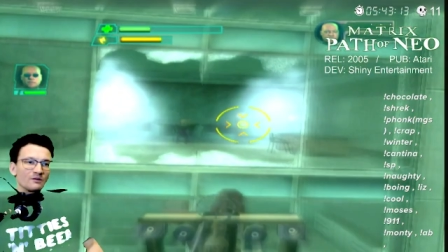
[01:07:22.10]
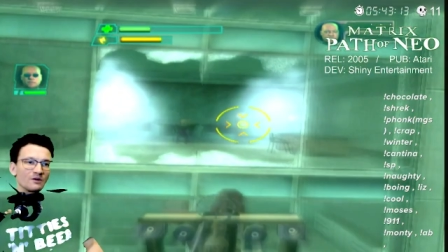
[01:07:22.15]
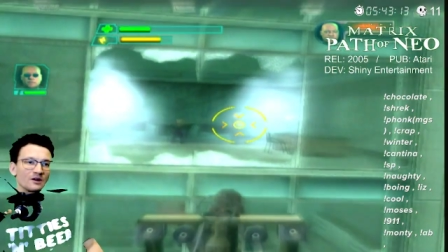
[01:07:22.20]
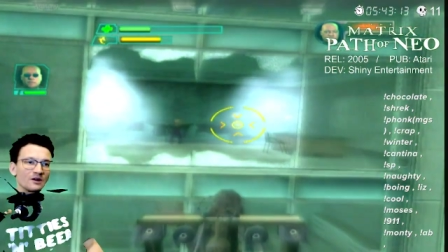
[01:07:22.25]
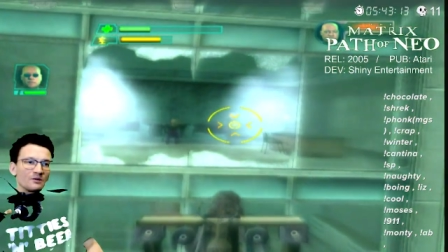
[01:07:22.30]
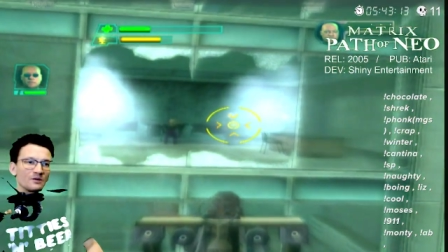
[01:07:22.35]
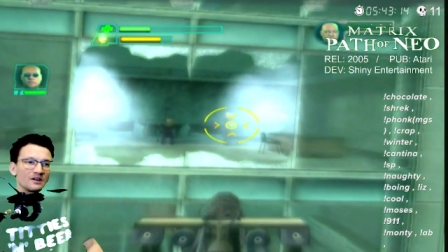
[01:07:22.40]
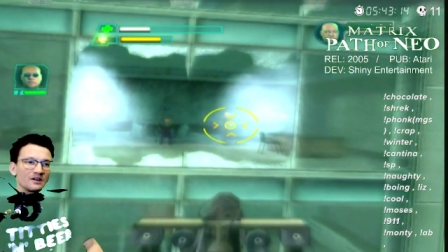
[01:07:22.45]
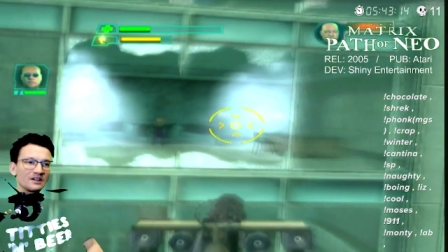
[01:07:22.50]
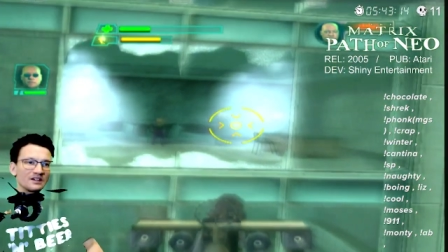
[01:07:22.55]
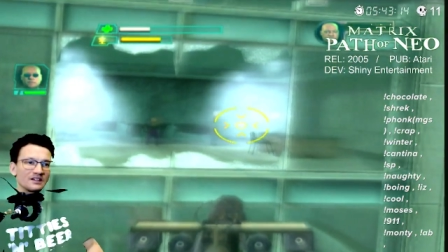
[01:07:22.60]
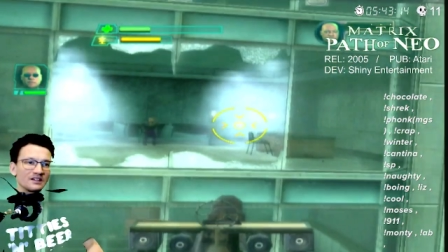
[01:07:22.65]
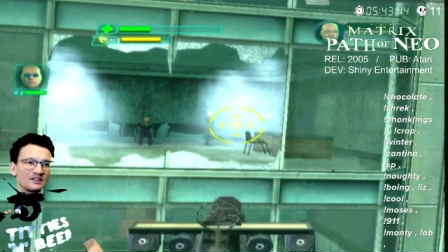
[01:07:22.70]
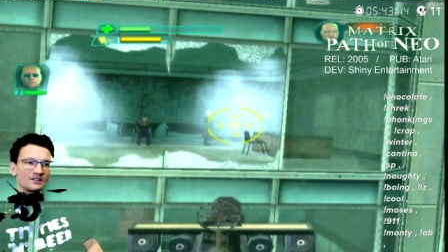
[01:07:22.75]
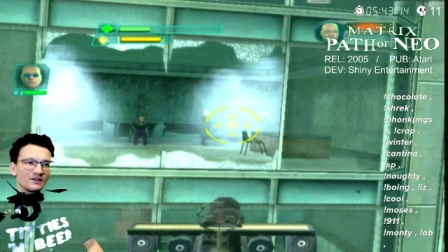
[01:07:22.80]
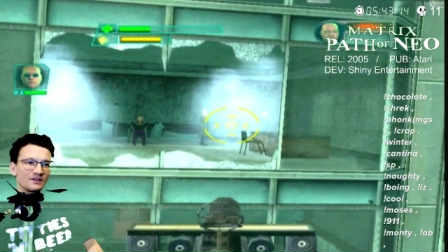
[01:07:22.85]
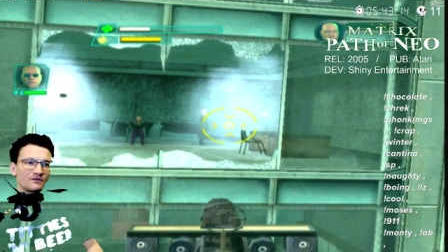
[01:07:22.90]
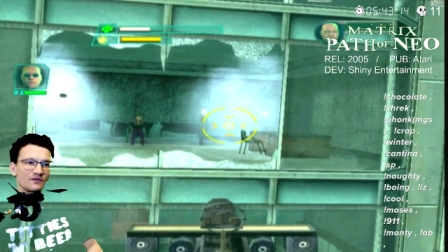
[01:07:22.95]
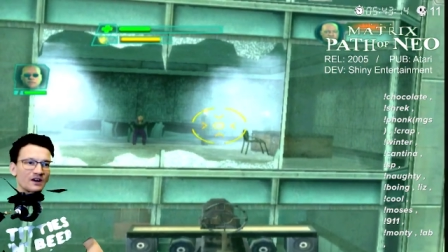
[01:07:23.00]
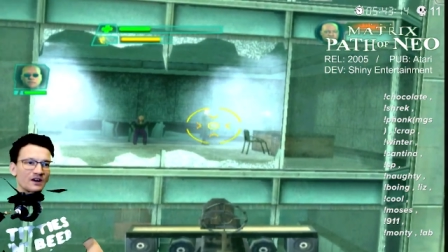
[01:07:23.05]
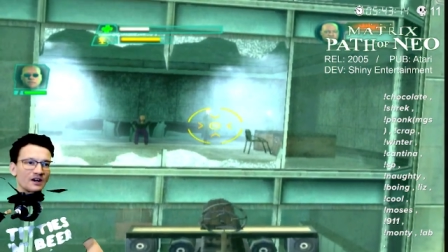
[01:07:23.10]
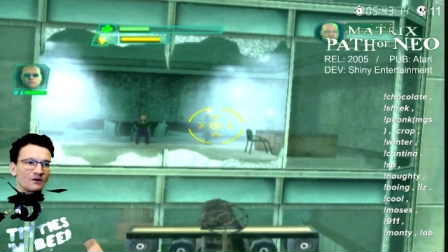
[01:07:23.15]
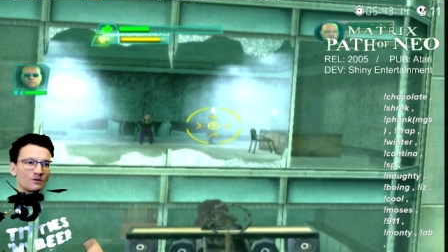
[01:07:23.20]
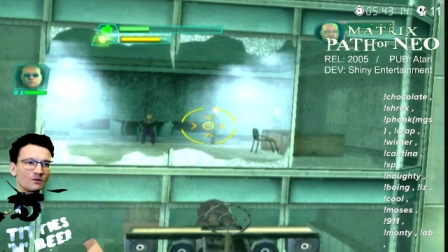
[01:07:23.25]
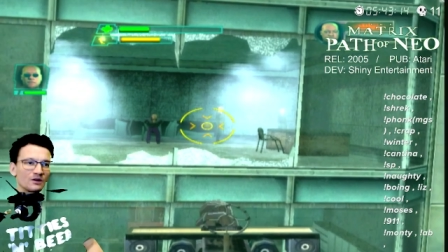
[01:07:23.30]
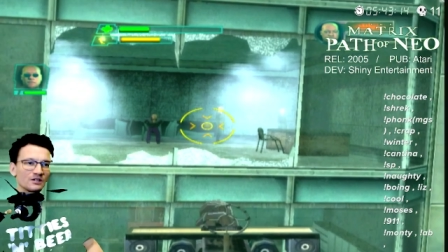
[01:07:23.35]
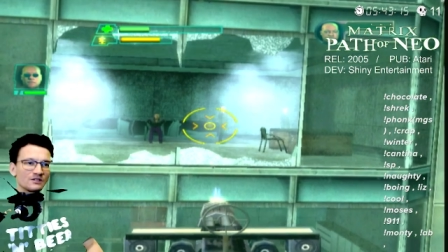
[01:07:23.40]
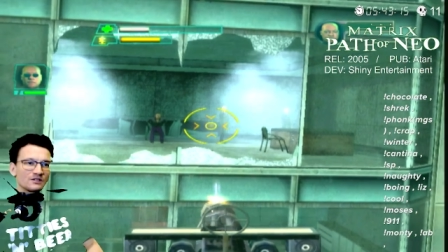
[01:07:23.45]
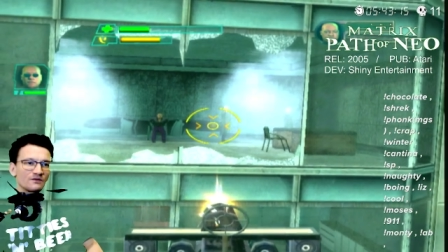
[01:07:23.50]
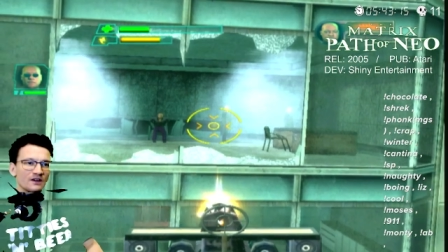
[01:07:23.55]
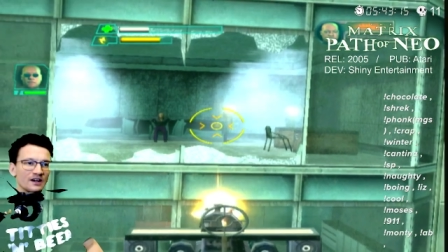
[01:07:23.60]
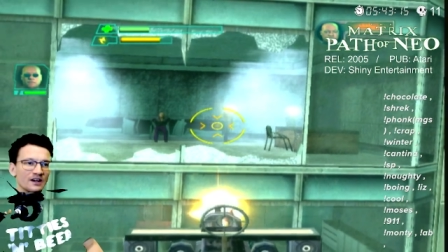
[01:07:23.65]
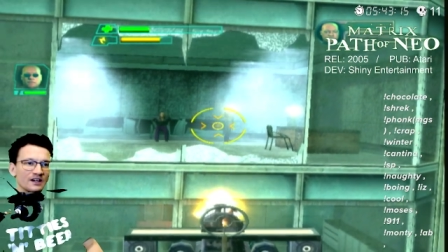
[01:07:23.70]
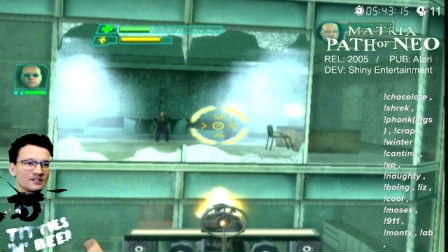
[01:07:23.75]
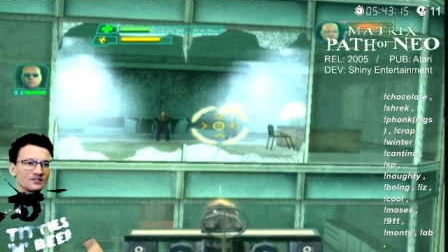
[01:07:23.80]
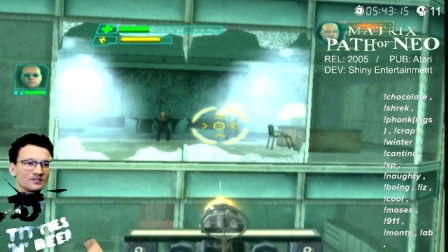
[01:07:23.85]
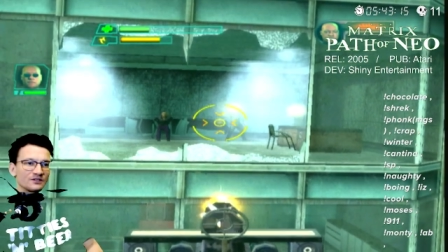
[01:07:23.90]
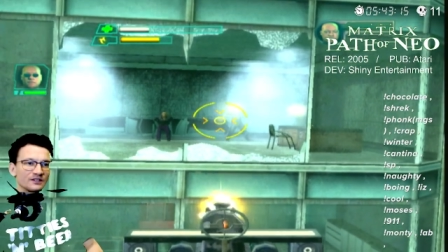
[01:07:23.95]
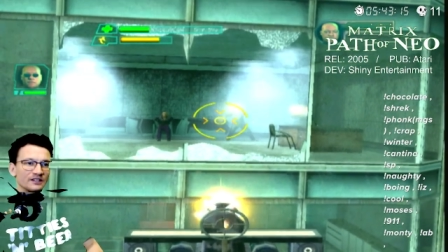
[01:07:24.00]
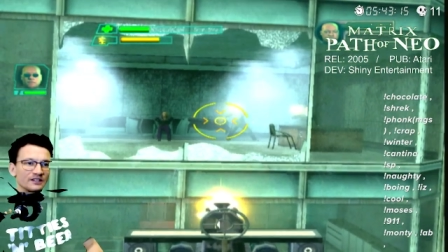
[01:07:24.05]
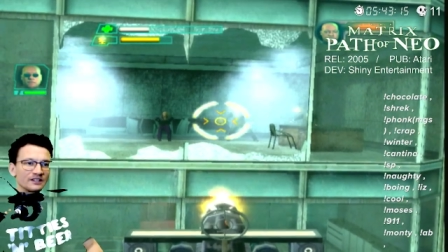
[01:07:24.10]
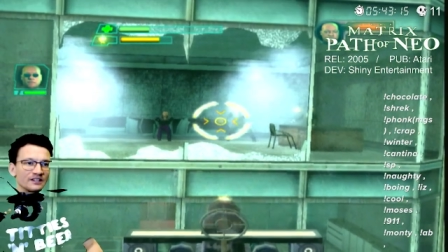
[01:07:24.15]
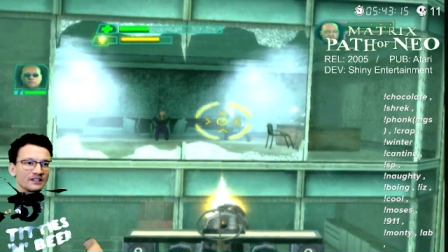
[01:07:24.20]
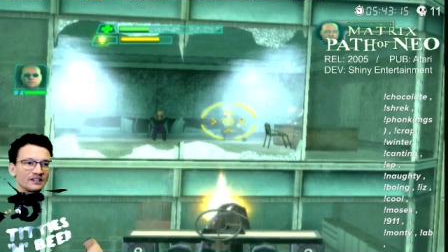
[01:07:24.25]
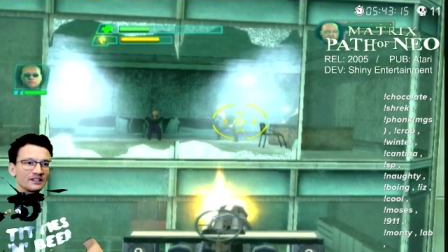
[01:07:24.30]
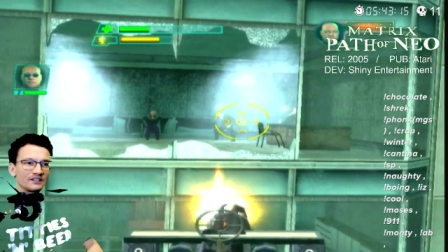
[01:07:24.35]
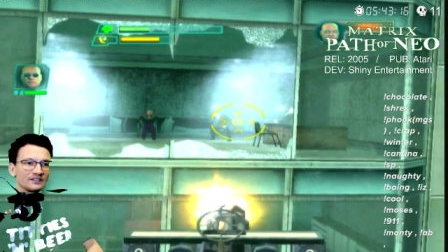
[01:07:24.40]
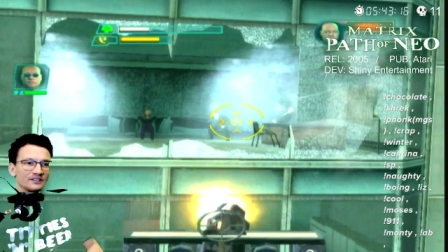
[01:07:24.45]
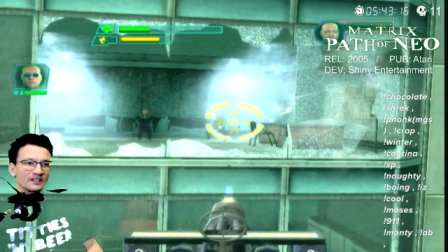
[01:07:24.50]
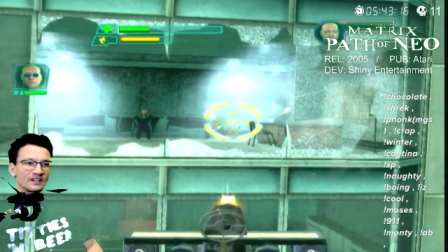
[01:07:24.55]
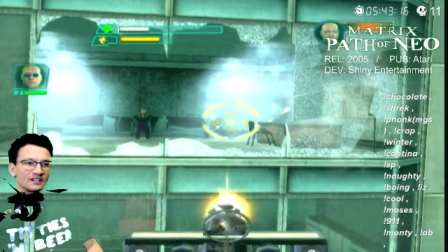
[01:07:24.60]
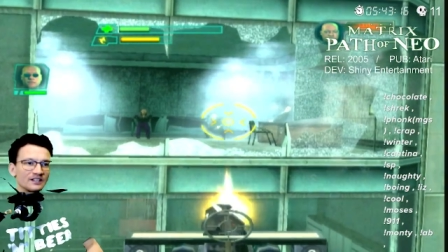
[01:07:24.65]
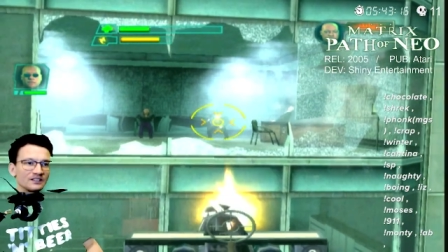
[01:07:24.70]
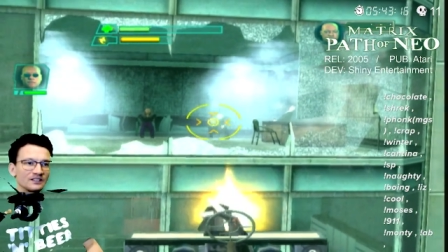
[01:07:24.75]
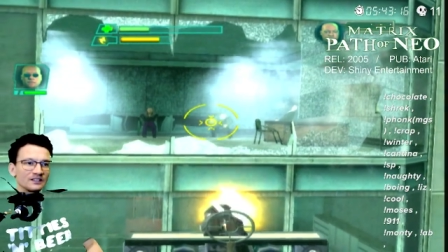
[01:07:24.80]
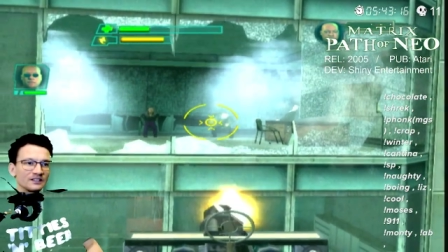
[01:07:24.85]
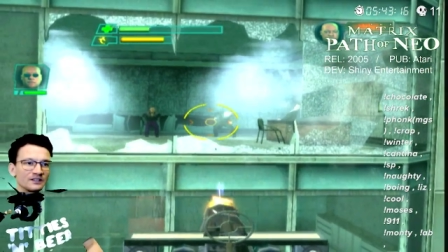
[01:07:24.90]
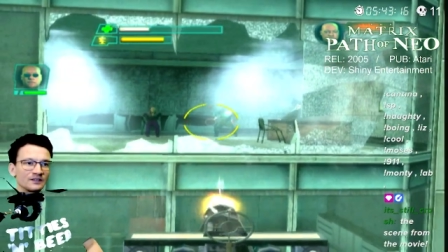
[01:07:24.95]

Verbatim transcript: When are we going to get to the fireworks factory? Yeah, exactly.